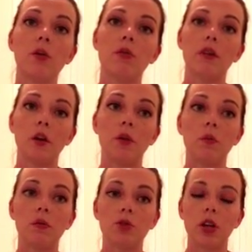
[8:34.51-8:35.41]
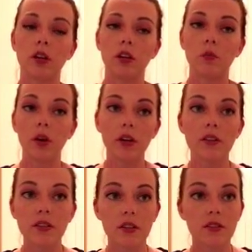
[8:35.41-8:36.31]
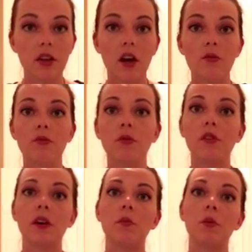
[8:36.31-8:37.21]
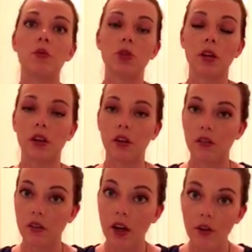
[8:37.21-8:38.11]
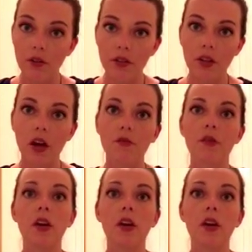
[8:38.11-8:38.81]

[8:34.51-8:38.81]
We've had people tracking pregnancy stuff. We've had people tracking other health stuff.